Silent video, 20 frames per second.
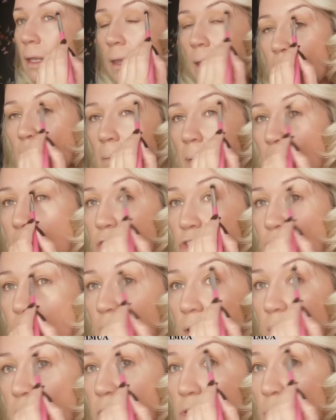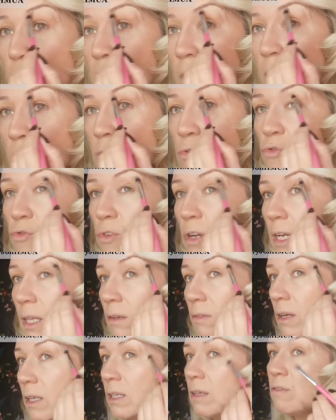that might struggle is someone that was really,
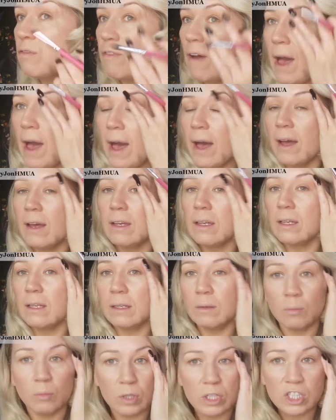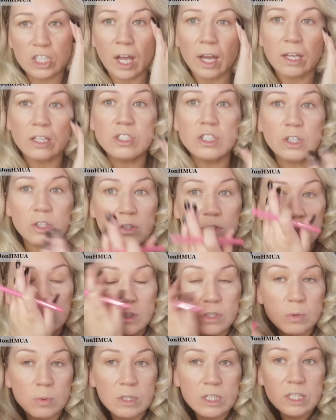really fair, and in which case you can just
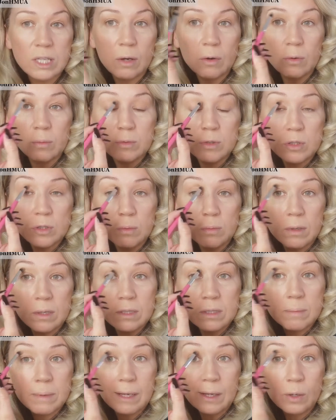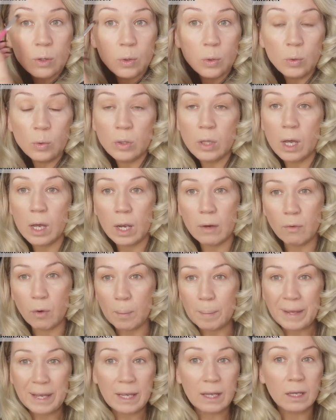switch that up to something that's a bit cooler or
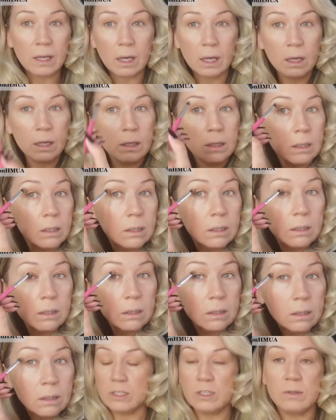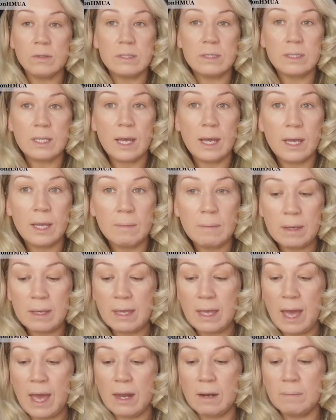pinker. And do the same
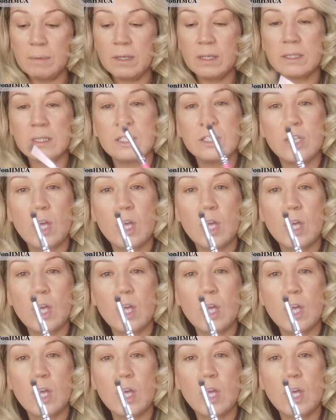again, because this